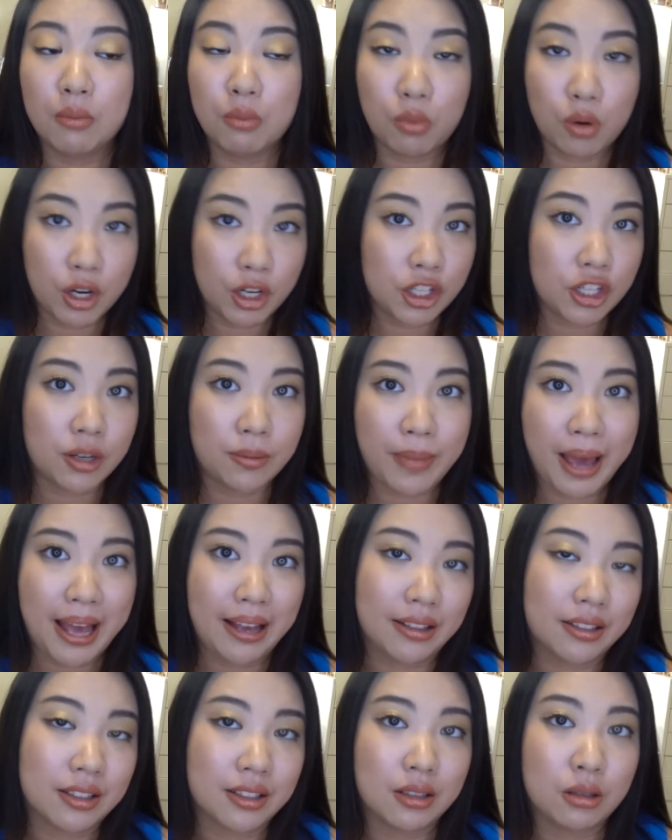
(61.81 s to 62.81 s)
moisture
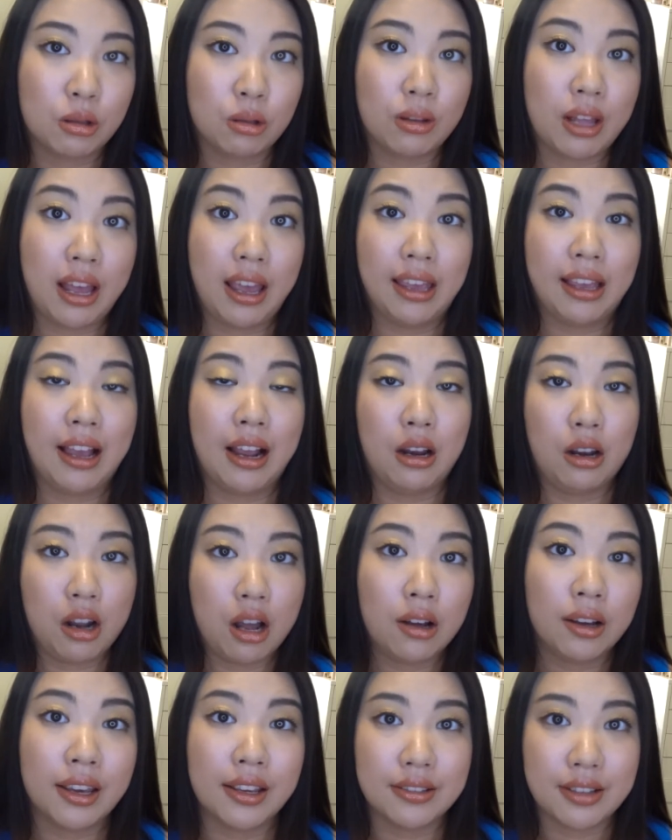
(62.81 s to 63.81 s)
mask so that it can
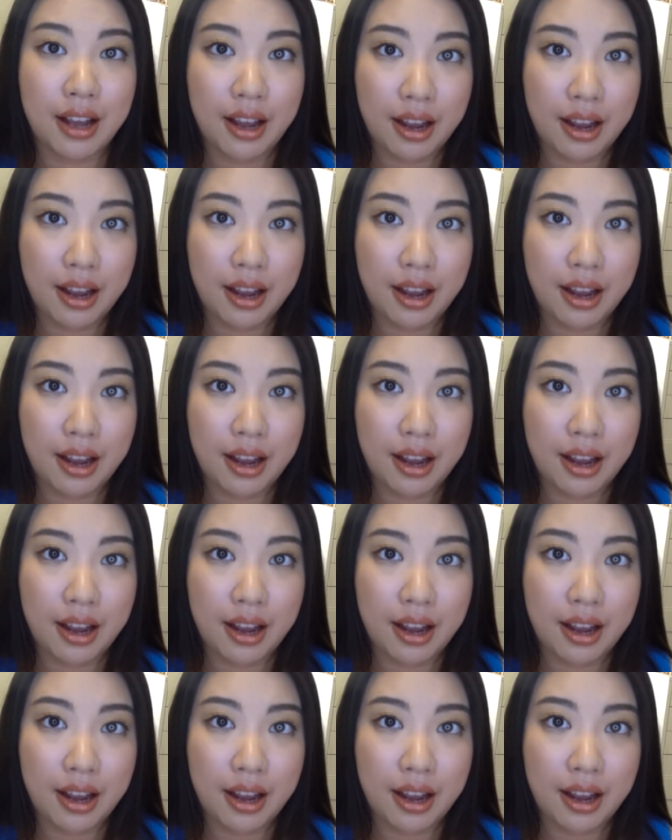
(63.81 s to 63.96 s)
lock in the